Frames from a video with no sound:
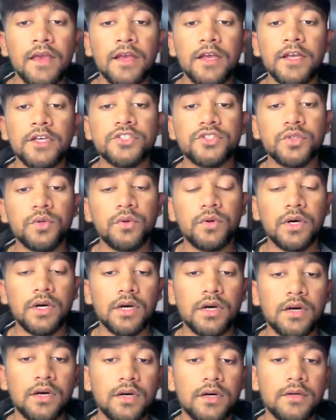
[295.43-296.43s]

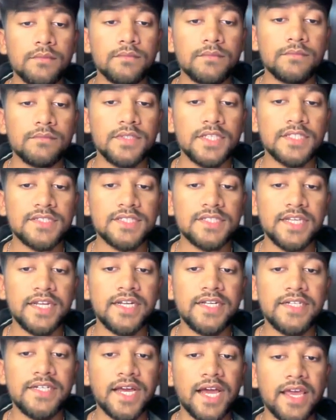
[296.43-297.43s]
So this
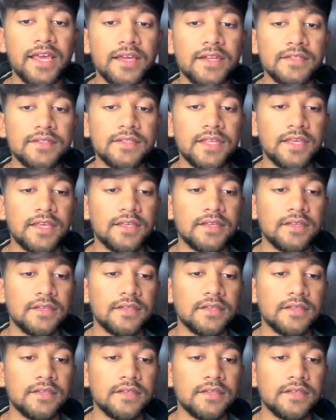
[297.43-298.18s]
entire thing